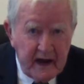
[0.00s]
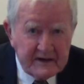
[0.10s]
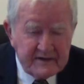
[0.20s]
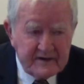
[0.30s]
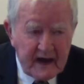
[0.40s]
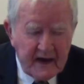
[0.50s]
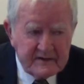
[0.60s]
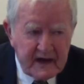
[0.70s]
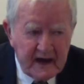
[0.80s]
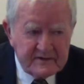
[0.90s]

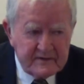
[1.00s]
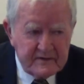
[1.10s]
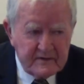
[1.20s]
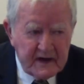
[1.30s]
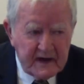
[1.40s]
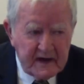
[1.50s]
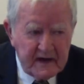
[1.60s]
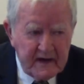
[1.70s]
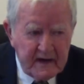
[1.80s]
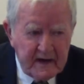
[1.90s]
And to
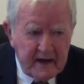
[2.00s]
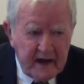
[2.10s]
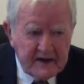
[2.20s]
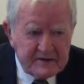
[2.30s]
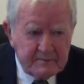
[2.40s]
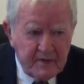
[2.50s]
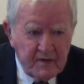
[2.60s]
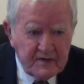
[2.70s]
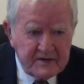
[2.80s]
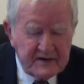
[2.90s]

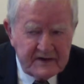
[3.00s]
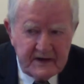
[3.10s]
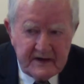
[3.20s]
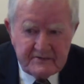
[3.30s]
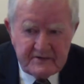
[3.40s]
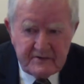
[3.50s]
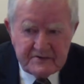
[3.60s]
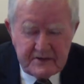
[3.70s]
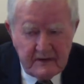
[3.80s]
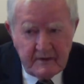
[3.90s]
support the
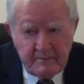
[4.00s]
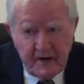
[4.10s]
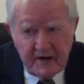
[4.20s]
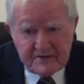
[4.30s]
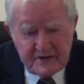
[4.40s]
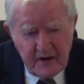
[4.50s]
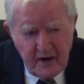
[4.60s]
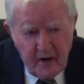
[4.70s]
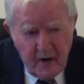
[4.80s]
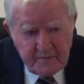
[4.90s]
introduction of abortion
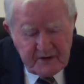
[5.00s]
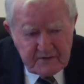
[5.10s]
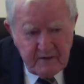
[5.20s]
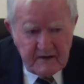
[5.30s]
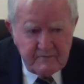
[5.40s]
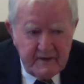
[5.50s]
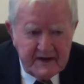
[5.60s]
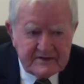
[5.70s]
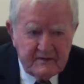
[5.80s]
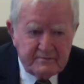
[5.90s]
up to 12
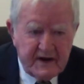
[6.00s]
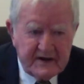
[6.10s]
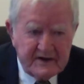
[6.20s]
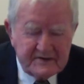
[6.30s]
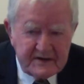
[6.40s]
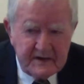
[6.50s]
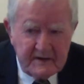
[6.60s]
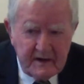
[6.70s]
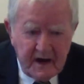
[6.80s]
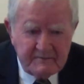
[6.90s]
weeks of pregnancy
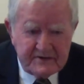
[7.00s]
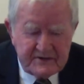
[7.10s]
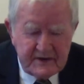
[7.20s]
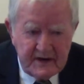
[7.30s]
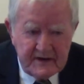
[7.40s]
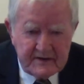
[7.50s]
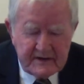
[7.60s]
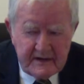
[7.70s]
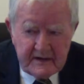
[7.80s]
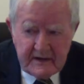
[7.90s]
of a child.
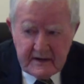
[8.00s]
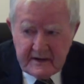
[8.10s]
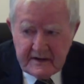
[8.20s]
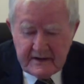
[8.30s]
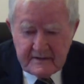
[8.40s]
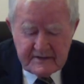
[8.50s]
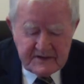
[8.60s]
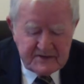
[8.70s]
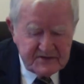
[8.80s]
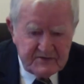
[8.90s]
Now
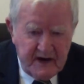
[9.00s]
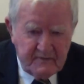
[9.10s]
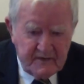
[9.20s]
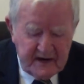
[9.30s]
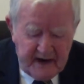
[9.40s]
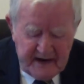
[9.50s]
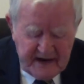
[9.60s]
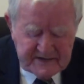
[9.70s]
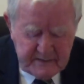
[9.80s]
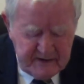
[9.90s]
this is dreadful and
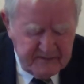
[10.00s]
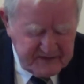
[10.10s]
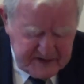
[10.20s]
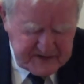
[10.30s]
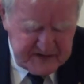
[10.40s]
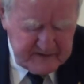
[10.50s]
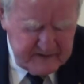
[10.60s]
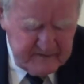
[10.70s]
has to be resisted